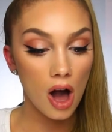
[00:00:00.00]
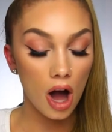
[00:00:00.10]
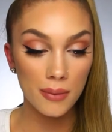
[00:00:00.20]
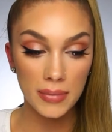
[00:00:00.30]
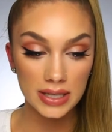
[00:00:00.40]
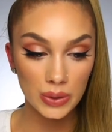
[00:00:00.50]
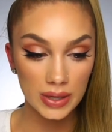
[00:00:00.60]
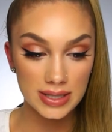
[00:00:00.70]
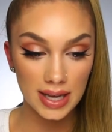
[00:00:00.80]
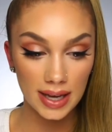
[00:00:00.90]
on May
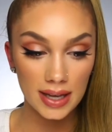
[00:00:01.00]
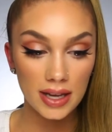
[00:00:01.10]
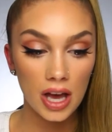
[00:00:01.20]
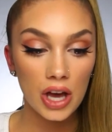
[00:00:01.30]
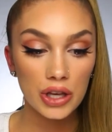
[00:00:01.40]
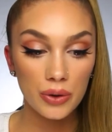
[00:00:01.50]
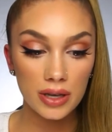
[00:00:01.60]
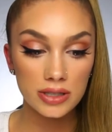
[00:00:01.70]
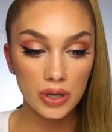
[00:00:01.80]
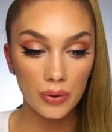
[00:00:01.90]
twenty-second. You
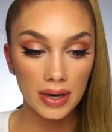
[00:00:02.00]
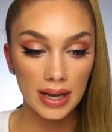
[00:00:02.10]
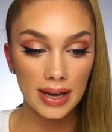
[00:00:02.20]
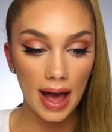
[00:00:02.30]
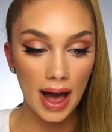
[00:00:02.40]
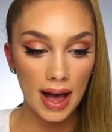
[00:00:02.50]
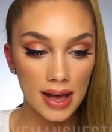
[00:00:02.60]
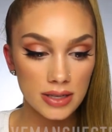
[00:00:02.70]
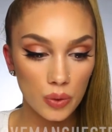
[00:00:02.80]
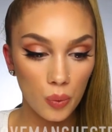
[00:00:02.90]
can donate
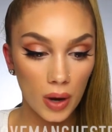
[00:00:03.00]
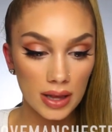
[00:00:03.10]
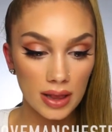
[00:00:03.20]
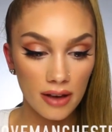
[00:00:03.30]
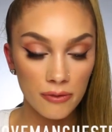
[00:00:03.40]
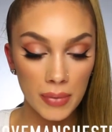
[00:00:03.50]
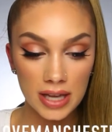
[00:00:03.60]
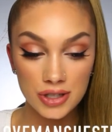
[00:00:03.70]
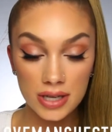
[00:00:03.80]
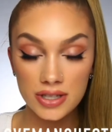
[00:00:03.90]
at one love
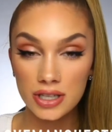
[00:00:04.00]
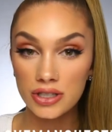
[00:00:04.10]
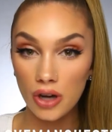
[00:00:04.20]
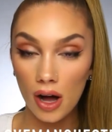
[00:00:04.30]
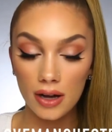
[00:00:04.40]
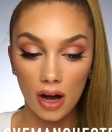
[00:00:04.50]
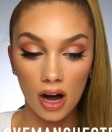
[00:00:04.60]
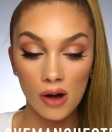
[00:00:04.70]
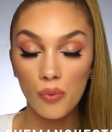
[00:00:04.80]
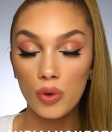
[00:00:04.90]
manchester dot
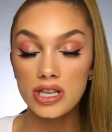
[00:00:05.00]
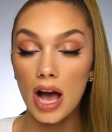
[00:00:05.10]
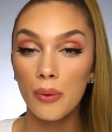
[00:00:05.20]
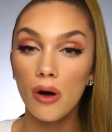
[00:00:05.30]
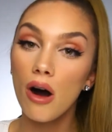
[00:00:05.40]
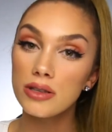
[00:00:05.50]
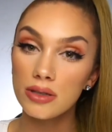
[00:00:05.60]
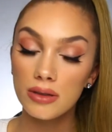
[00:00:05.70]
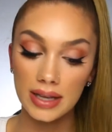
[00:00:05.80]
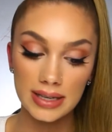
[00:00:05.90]
com, which I will
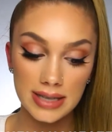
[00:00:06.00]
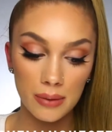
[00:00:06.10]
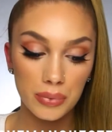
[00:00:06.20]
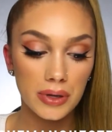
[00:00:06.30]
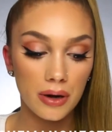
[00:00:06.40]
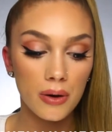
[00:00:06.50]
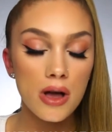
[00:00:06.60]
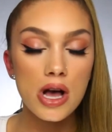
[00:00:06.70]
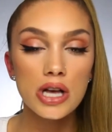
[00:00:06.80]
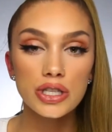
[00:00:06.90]
also link down below.
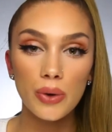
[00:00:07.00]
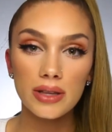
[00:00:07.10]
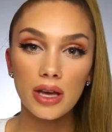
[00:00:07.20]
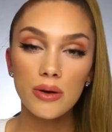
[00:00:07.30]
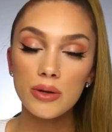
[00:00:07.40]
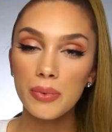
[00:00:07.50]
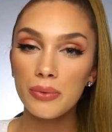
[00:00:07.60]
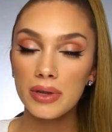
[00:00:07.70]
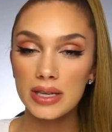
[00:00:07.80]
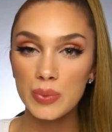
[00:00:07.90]
So I thought it would be
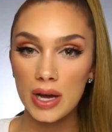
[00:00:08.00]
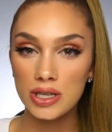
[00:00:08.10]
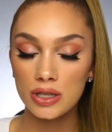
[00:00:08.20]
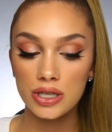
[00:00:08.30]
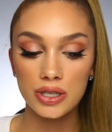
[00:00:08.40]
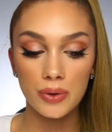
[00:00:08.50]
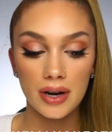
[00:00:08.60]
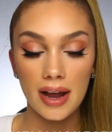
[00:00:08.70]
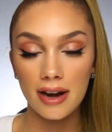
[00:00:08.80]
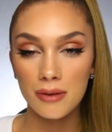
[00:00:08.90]
really special to do
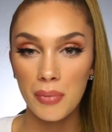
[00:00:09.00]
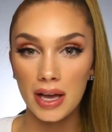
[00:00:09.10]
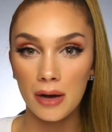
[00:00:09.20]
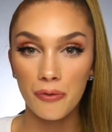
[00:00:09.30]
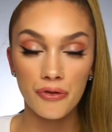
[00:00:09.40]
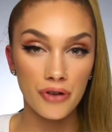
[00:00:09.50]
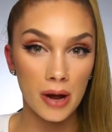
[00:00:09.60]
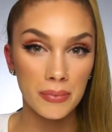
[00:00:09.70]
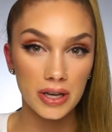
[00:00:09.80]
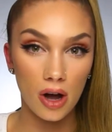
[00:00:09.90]
her hair and makeup
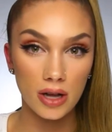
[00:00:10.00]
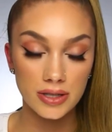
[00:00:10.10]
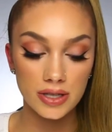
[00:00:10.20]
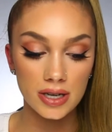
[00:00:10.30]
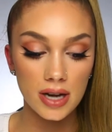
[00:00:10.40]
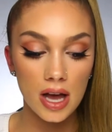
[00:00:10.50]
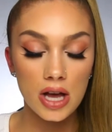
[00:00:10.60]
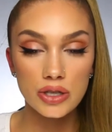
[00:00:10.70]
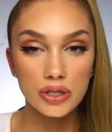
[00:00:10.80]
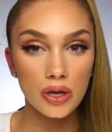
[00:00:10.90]
from the concert.
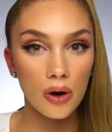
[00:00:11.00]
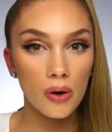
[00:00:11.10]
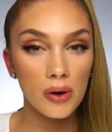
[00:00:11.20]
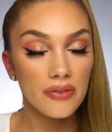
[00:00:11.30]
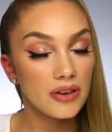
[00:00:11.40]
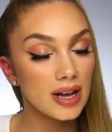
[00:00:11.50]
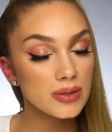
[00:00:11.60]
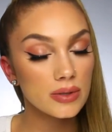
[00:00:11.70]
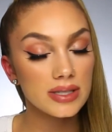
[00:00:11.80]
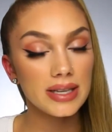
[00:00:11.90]
So if you guys
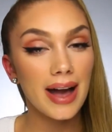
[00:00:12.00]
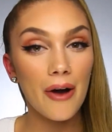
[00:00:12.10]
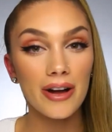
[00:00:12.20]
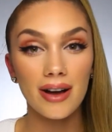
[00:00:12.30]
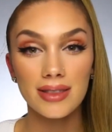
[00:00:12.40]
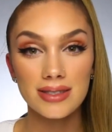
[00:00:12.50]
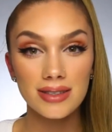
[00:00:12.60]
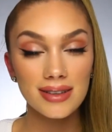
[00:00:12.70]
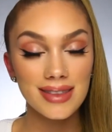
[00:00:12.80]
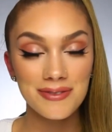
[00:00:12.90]
want to see how I got this
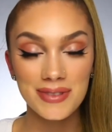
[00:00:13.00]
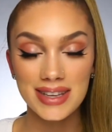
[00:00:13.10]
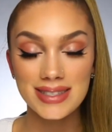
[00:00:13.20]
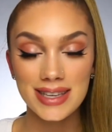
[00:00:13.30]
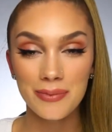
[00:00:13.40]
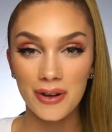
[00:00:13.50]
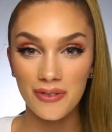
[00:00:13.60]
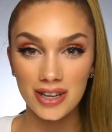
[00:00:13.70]
look, then please keep on